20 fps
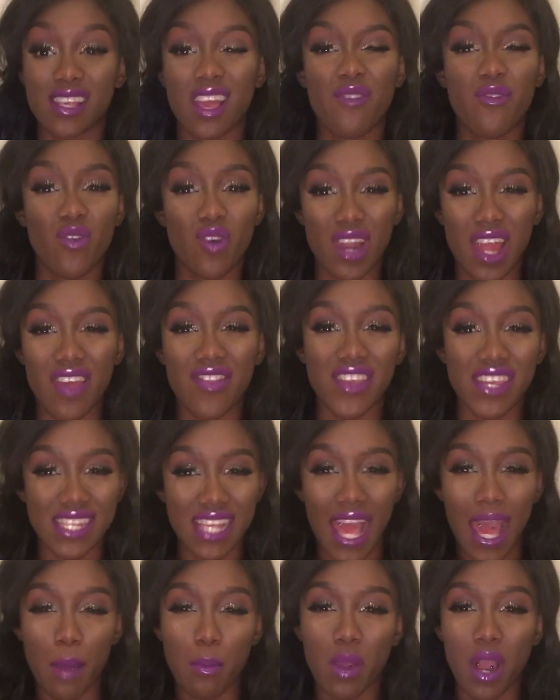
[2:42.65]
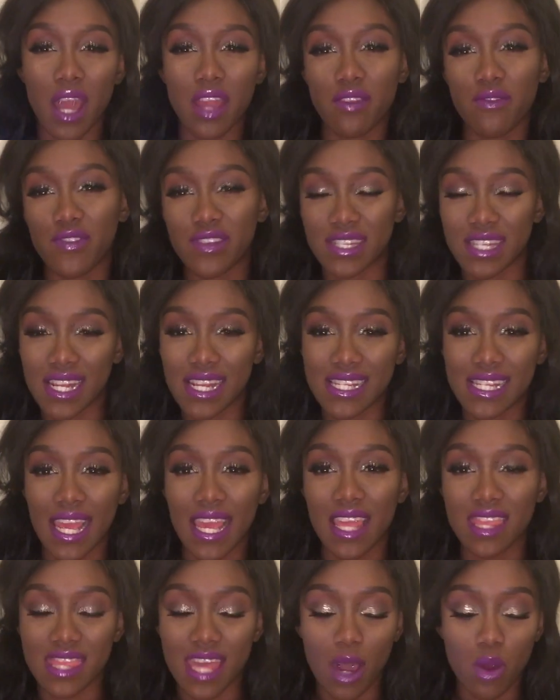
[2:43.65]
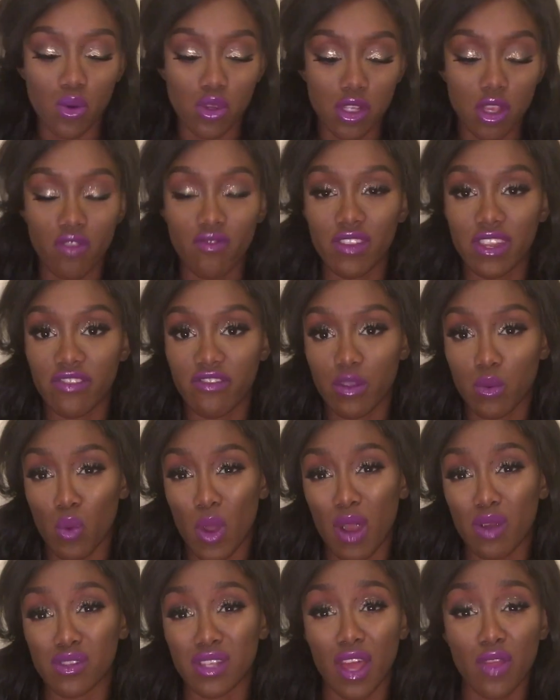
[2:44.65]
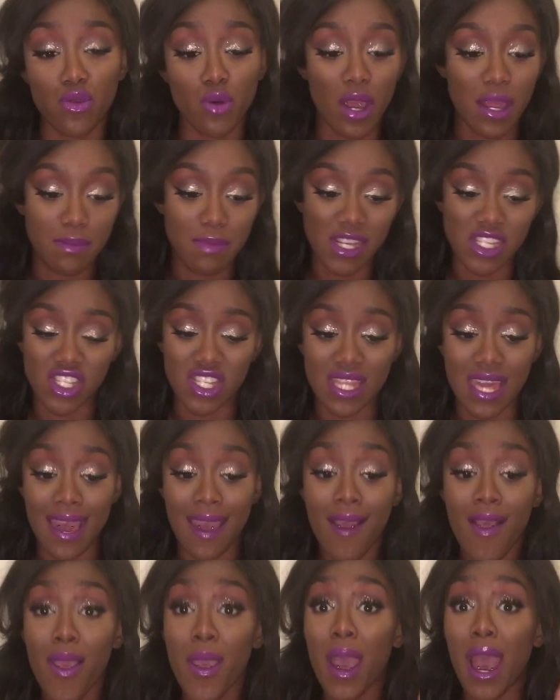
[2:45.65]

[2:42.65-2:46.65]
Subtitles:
So I thought like this app kind of facilitated that also really, really well. So I thought I'd mention that.